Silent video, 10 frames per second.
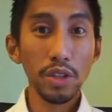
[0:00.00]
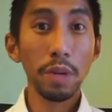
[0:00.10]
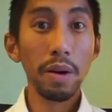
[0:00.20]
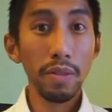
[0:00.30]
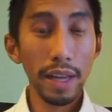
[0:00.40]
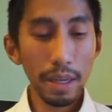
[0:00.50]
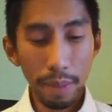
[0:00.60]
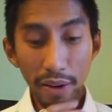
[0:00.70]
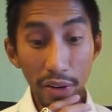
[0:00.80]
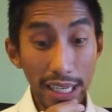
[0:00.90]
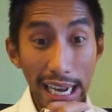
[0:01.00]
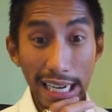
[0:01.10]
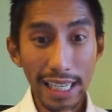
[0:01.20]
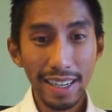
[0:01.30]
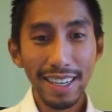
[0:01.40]
Sorry about that, the battery
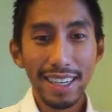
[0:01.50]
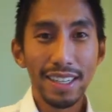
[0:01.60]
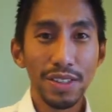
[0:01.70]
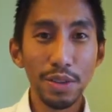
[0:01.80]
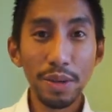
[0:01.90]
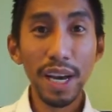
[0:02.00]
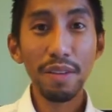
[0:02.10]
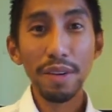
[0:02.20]
died. So we have